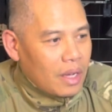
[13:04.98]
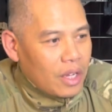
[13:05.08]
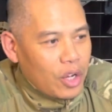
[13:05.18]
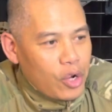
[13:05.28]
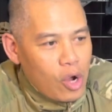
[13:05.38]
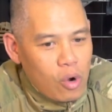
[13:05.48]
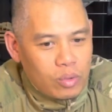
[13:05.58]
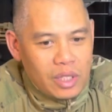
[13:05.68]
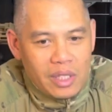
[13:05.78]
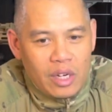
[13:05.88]
you know,
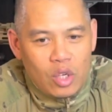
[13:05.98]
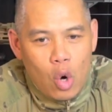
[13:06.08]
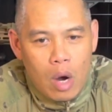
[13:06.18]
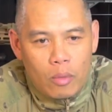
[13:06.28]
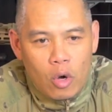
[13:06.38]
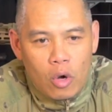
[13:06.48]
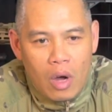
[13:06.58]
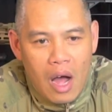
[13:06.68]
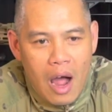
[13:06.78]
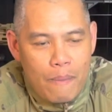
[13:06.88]
just a normal
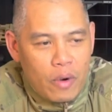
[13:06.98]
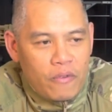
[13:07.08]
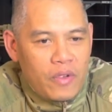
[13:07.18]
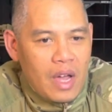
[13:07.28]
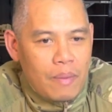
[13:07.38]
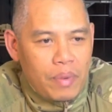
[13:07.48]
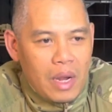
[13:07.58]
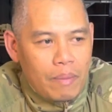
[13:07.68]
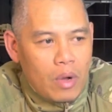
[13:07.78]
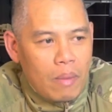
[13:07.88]
hopper-fed
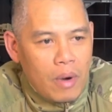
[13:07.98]
paintball